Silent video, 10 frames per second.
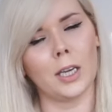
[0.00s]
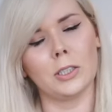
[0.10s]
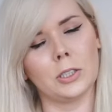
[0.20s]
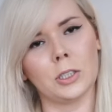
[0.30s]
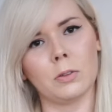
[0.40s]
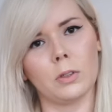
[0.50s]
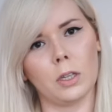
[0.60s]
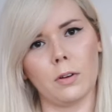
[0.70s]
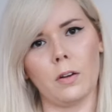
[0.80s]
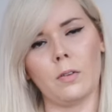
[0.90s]
the agency
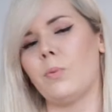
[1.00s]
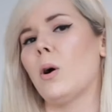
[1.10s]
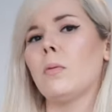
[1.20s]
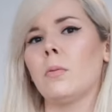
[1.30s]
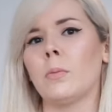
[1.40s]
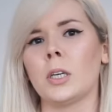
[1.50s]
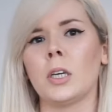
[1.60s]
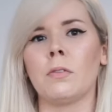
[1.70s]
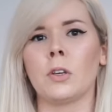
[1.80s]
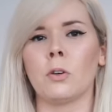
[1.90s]
will never have a
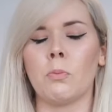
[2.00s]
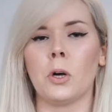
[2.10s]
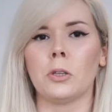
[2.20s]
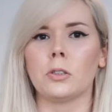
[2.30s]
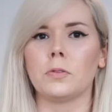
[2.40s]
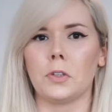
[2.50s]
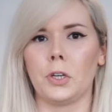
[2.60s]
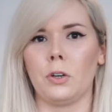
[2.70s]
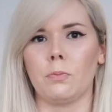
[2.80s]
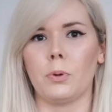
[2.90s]
problem in giving you models
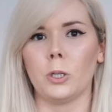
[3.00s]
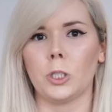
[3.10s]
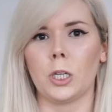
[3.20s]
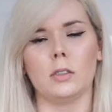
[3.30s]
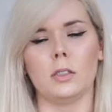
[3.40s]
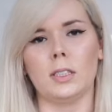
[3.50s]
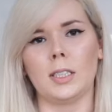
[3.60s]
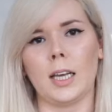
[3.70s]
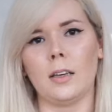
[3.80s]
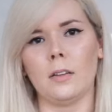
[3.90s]
for your own project.
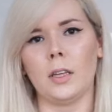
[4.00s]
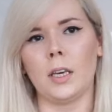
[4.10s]
Second